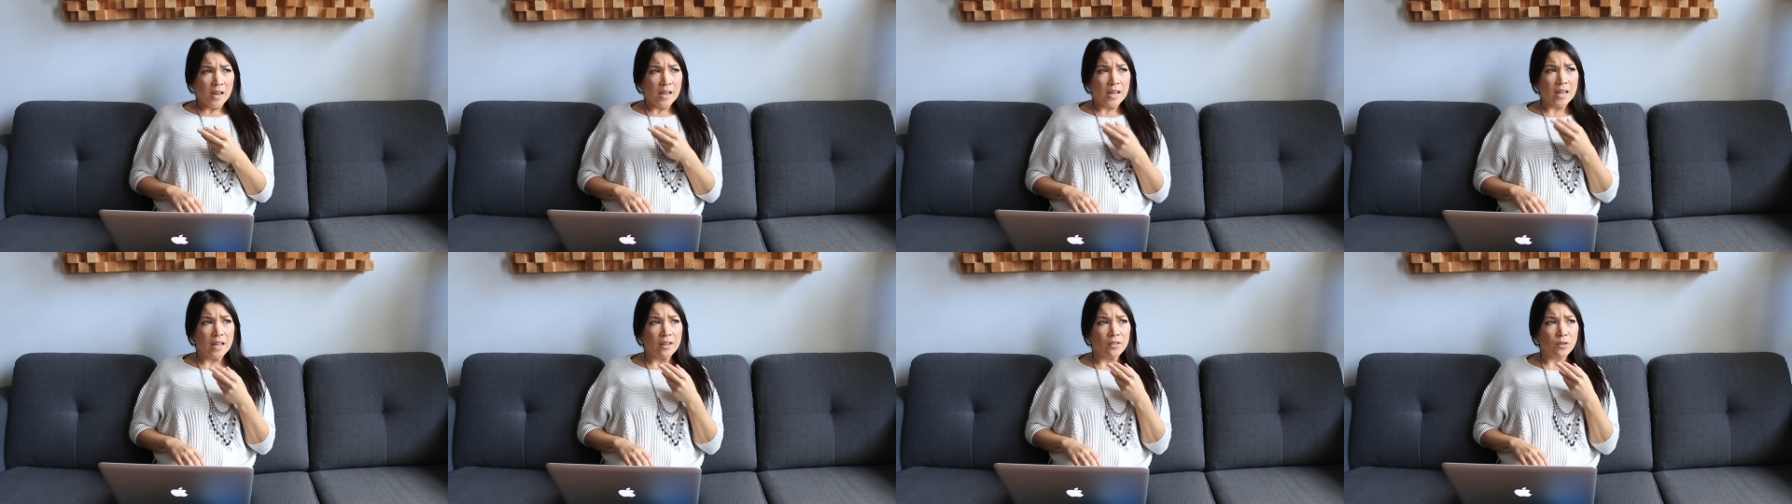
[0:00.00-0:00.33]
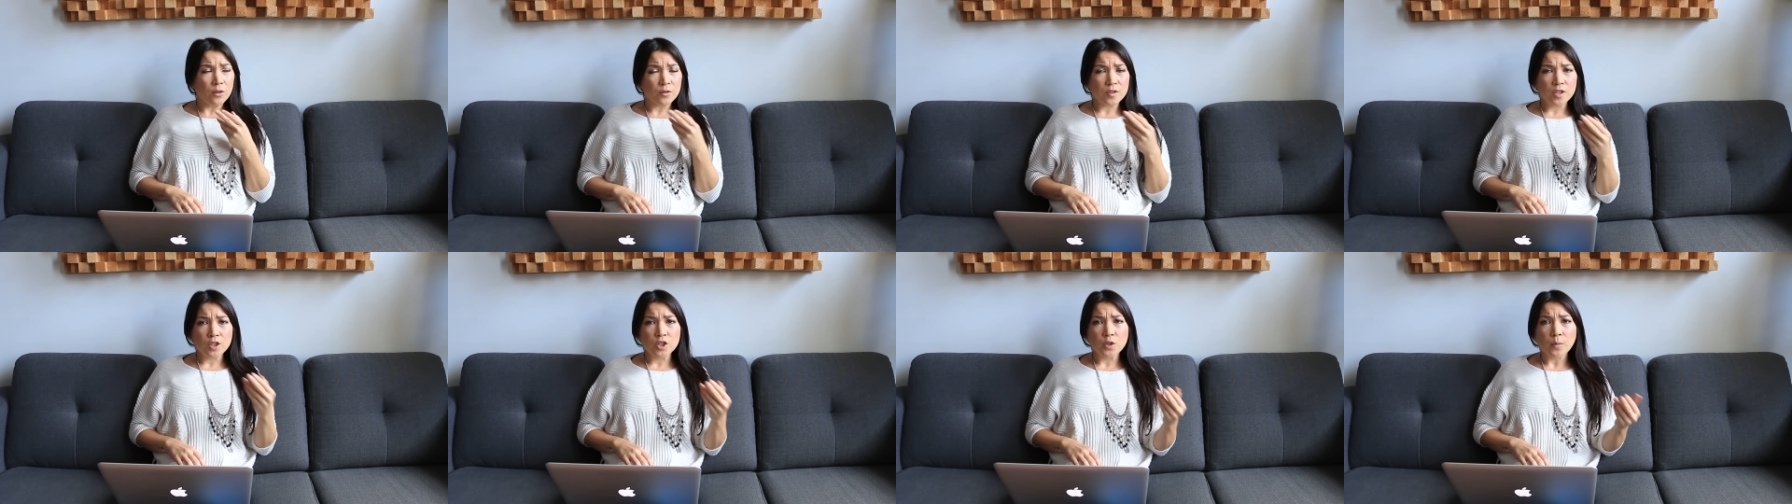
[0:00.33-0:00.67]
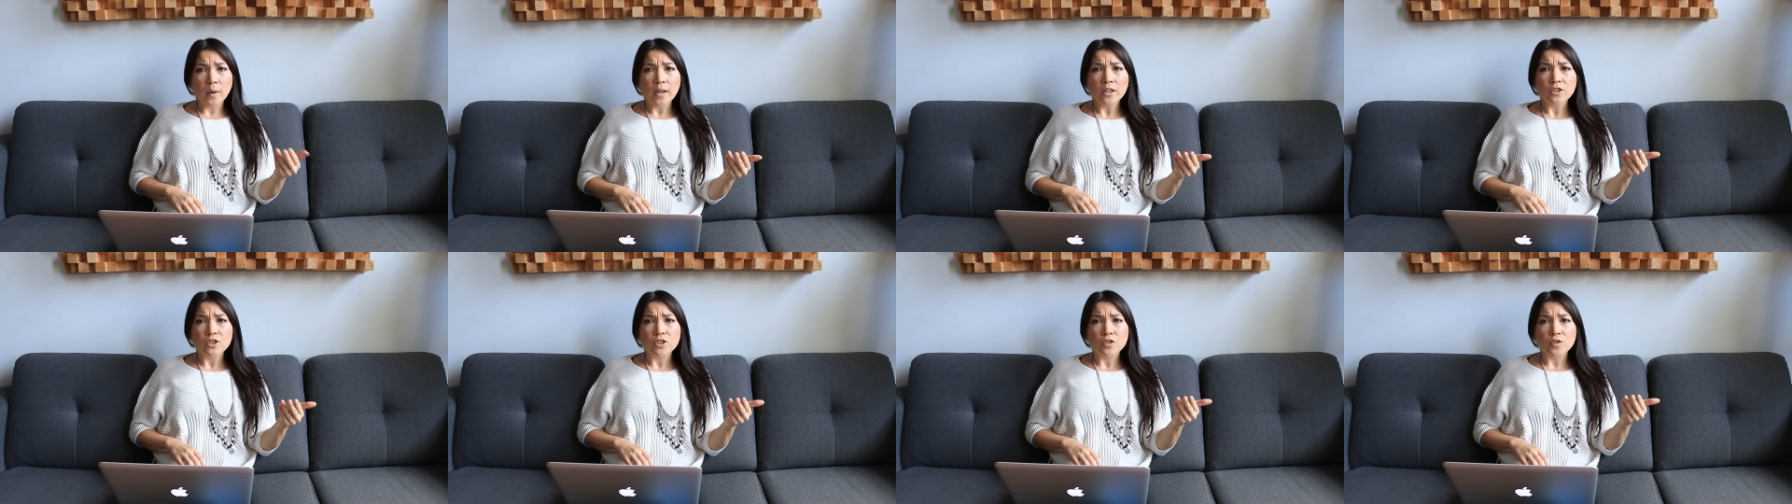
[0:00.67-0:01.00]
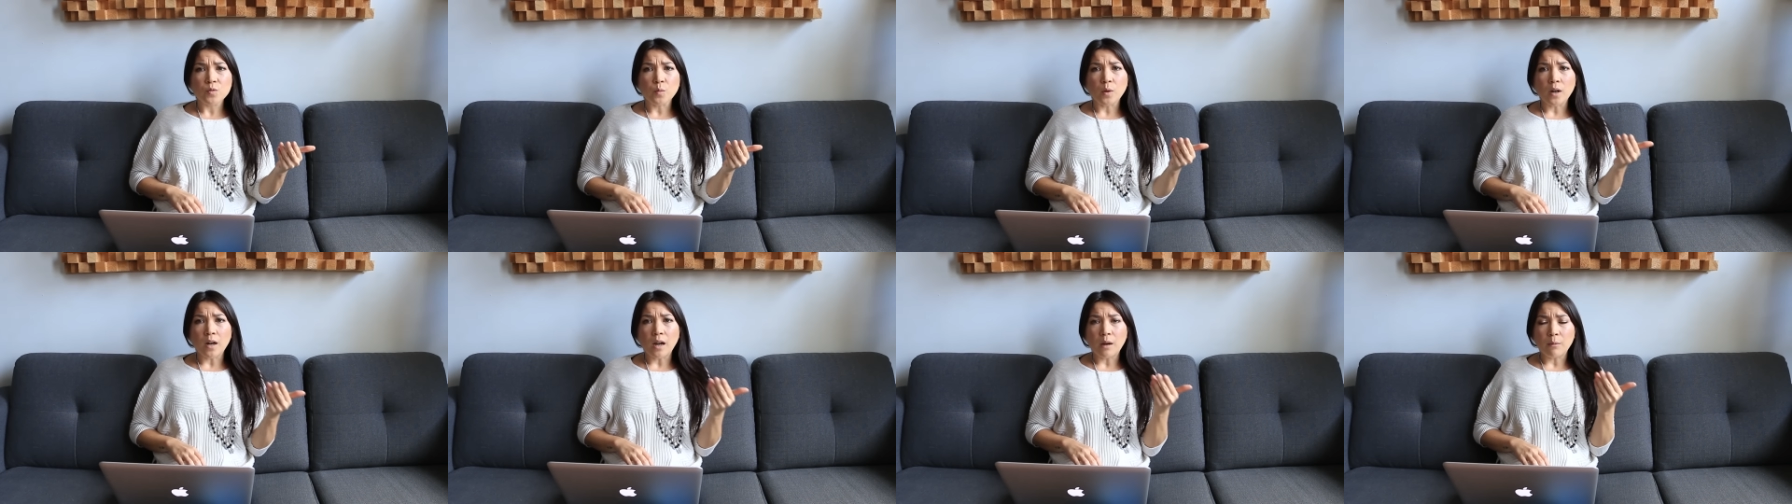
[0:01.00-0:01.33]
in those
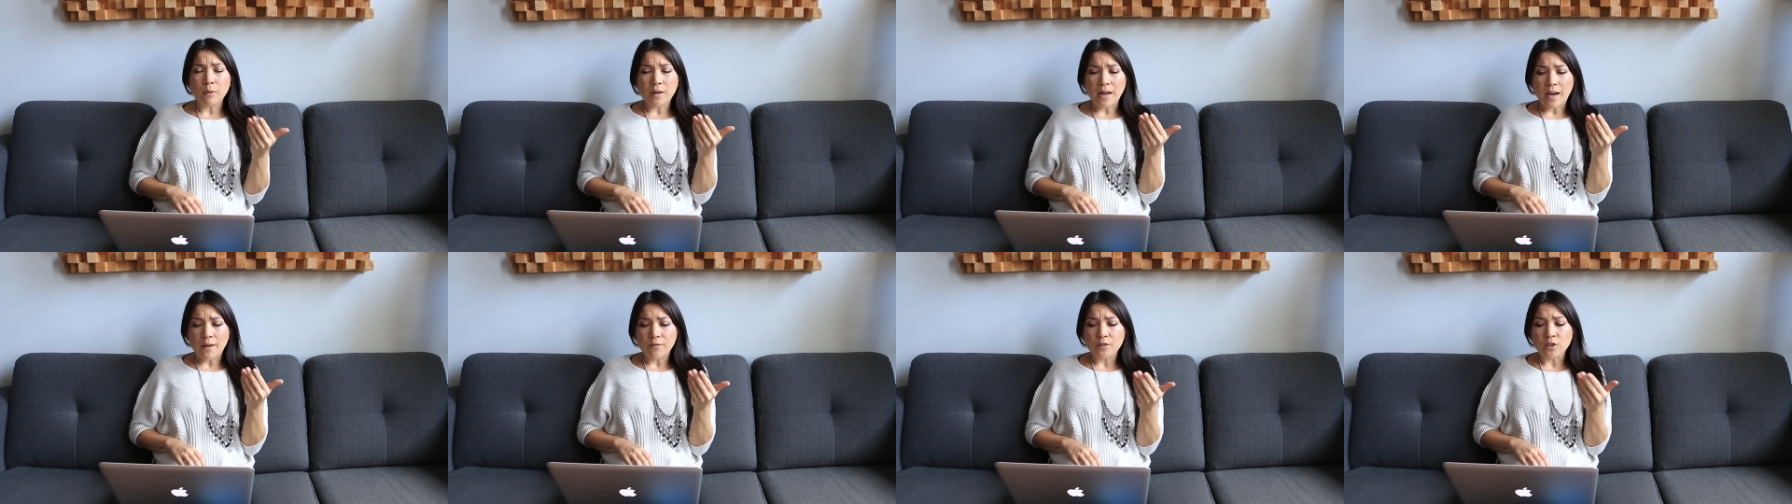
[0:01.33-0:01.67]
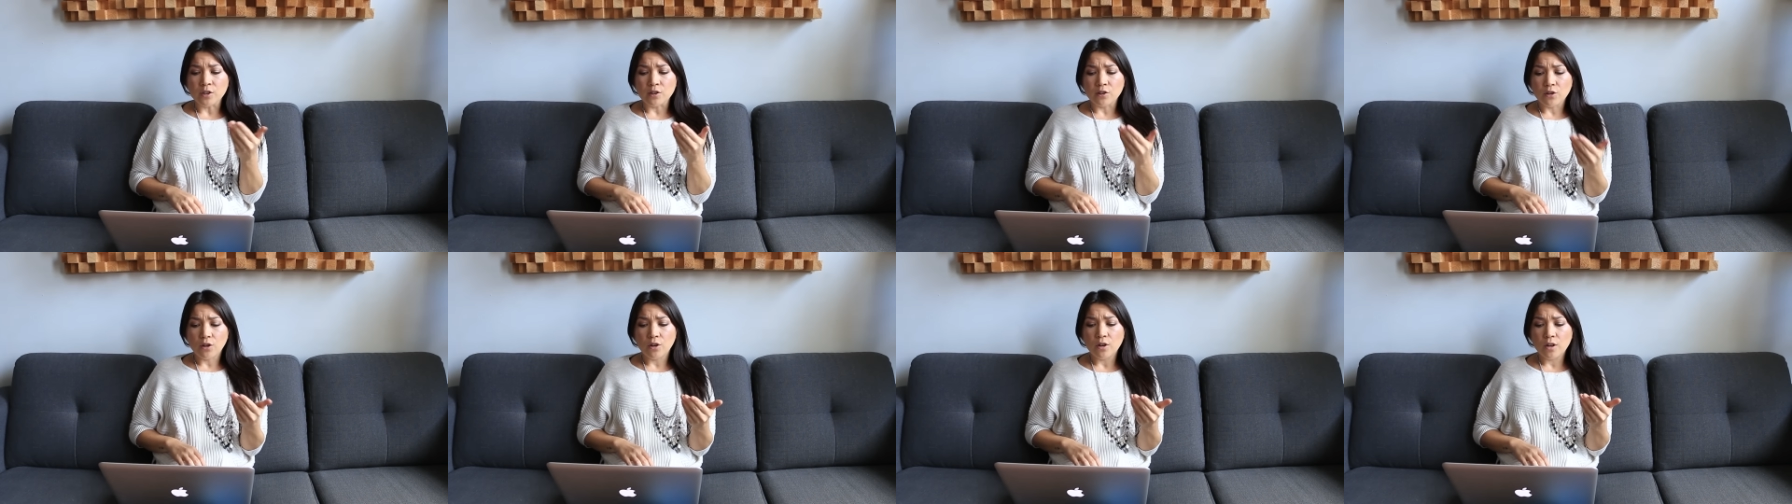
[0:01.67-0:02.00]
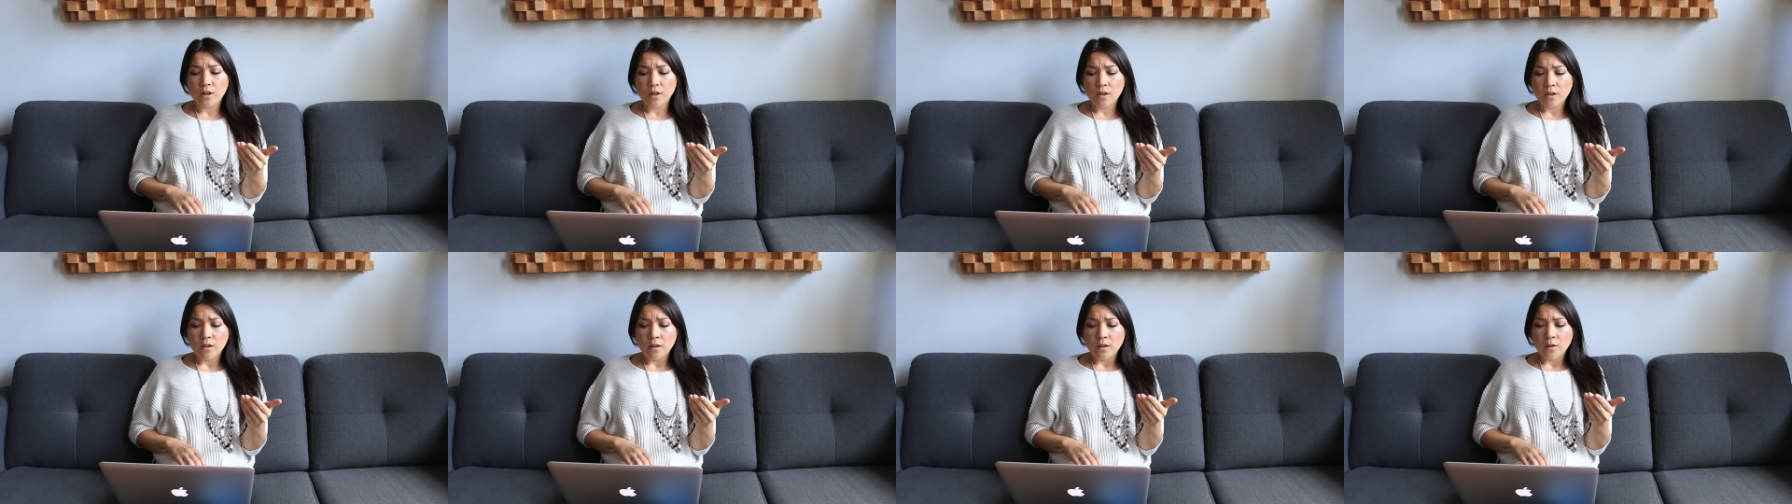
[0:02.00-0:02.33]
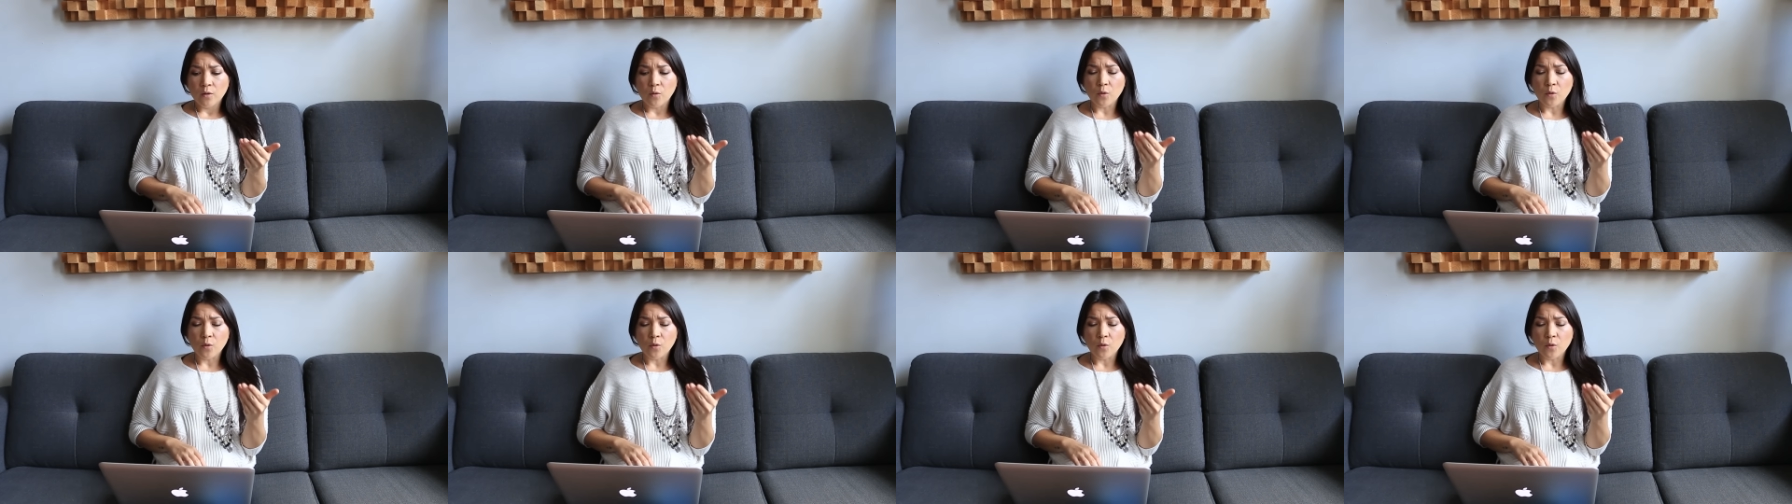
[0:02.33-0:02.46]
situations where I would have to look